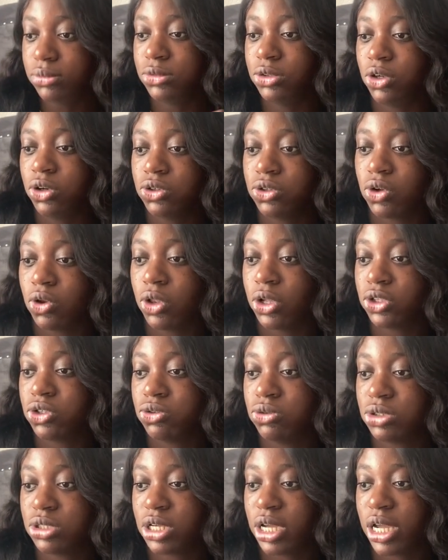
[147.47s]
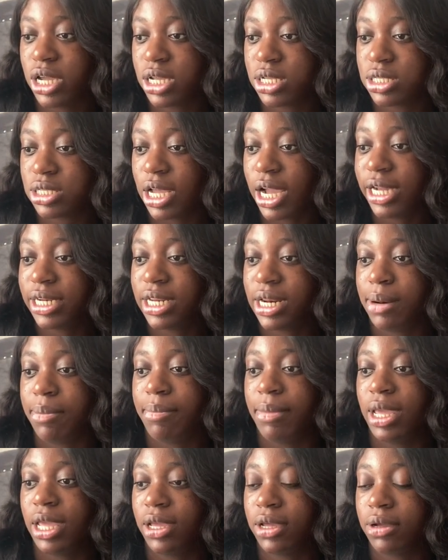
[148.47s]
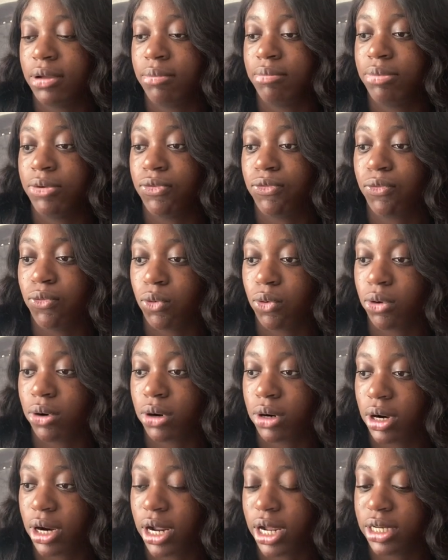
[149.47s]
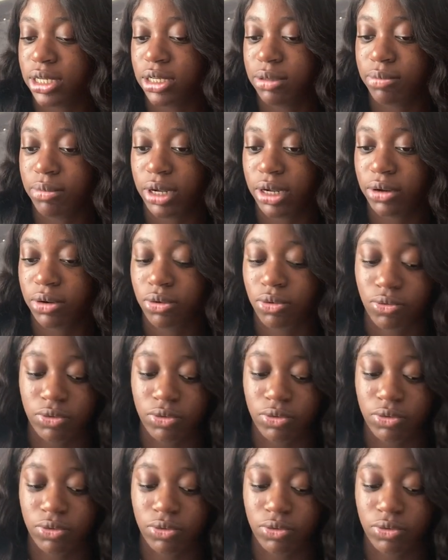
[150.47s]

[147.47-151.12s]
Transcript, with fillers: Those are only two shades I didn't make before I did my